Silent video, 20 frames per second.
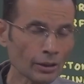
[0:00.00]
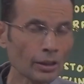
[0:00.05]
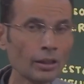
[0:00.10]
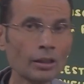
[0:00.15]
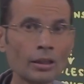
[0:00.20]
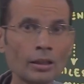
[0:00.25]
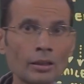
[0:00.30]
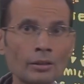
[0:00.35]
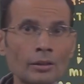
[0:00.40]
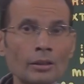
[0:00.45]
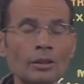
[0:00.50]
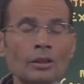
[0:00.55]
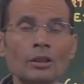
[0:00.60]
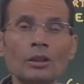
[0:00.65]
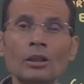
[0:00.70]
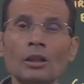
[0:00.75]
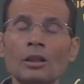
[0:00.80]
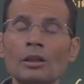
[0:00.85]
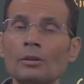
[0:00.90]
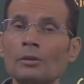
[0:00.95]

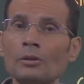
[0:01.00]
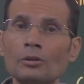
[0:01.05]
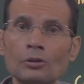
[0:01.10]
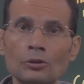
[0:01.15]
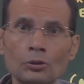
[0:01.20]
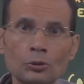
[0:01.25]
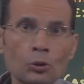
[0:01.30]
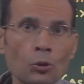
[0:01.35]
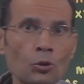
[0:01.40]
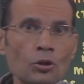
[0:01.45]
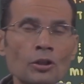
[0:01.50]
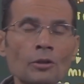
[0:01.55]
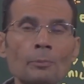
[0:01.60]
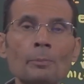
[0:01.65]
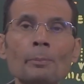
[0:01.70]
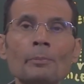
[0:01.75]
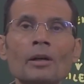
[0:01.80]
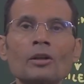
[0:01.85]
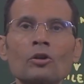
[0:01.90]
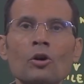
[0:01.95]
Don't
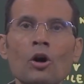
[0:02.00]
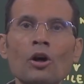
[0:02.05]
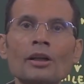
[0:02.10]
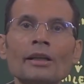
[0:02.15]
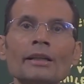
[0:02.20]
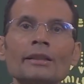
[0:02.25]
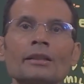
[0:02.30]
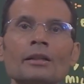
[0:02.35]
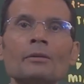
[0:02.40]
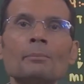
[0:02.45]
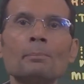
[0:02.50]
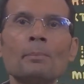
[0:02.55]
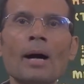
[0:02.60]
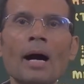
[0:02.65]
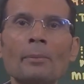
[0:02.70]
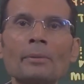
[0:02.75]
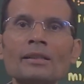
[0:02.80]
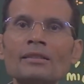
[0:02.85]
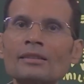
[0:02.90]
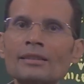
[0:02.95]
call it
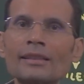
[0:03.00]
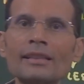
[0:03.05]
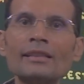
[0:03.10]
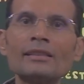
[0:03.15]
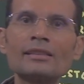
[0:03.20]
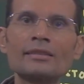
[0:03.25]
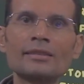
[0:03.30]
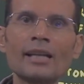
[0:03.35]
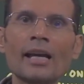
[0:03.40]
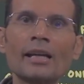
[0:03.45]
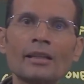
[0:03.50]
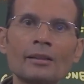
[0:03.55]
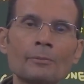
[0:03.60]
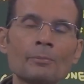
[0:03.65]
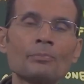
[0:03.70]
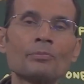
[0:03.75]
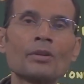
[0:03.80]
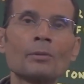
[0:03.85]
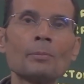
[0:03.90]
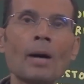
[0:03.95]
Babinski's
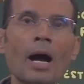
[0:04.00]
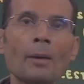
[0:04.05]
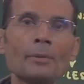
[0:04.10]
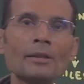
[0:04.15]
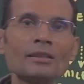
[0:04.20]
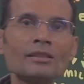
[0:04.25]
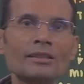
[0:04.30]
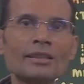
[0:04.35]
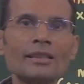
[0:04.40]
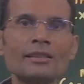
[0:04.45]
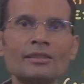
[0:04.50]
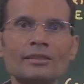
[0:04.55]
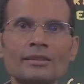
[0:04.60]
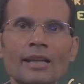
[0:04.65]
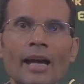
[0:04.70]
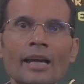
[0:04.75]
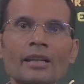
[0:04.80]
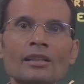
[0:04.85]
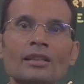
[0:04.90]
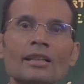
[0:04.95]
sign. Babinski's
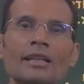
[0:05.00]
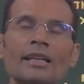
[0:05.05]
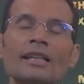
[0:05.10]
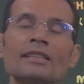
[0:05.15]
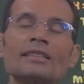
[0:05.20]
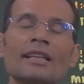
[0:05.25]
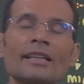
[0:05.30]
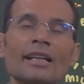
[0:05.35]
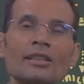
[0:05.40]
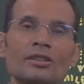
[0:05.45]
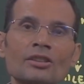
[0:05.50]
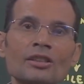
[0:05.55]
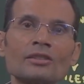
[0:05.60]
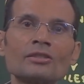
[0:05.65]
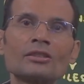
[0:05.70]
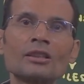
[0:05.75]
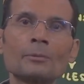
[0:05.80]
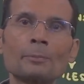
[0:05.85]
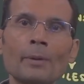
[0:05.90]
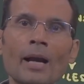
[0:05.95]
sign is an
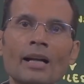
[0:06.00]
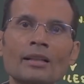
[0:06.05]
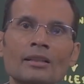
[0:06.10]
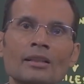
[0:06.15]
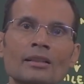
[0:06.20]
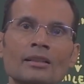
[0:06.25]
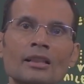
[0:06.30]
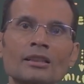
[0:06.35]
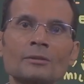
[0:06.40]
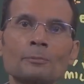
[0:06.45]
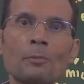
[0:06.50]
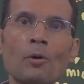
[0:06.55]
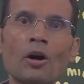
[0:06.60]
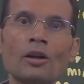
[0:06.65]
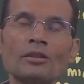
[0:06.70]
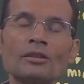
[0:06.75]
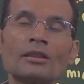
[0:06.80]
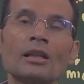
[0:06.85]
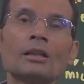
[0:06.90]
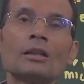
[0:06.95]
extensor plantar
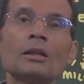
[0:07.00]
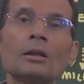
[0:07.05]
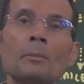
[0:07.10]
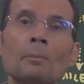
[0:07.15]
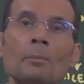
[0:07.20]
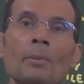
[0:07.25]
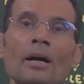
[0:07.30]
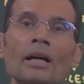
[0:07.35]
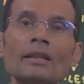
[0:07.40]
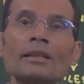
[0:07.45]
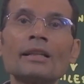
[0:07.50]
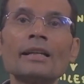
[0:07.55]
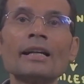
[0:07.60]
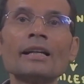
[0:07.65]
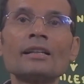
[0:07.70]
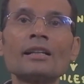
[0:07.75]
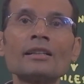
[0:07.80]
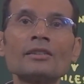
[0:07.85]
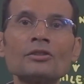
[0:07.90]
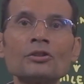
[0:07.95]
response, but
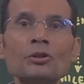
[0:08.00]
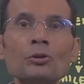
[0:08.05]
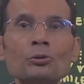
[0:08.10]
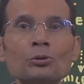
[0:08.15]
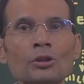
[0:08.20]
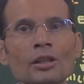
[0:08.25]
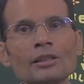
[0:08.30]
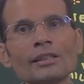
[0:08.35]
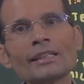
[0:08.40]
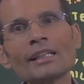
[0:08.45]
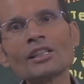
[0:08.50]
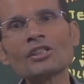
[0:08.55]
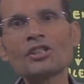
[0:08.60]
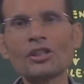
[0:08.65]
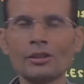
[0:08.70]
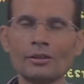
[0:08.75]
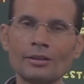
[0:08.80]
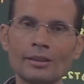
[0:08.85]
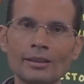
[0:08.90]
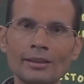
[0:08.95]
it is due to the
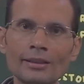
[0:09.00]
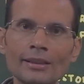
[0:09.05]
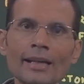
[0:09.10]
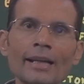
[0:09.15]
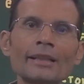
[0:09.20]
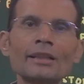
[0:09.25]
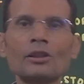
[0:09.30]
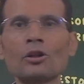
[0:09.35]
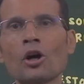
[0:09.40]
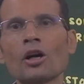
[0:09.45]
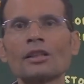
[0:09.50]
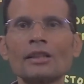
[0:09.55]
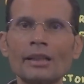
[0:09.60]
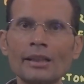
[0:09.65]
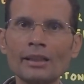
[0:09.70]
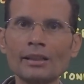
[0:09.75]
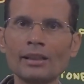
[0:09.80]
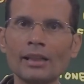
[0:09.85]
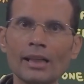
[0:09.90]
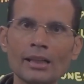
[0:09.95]
lesion later on
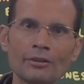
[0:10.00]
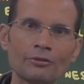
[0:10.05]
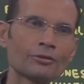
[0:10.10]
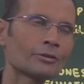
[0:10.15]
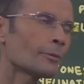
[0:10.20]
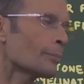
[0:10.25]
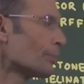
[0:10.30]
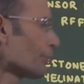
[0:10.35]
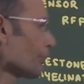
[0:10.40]
in life.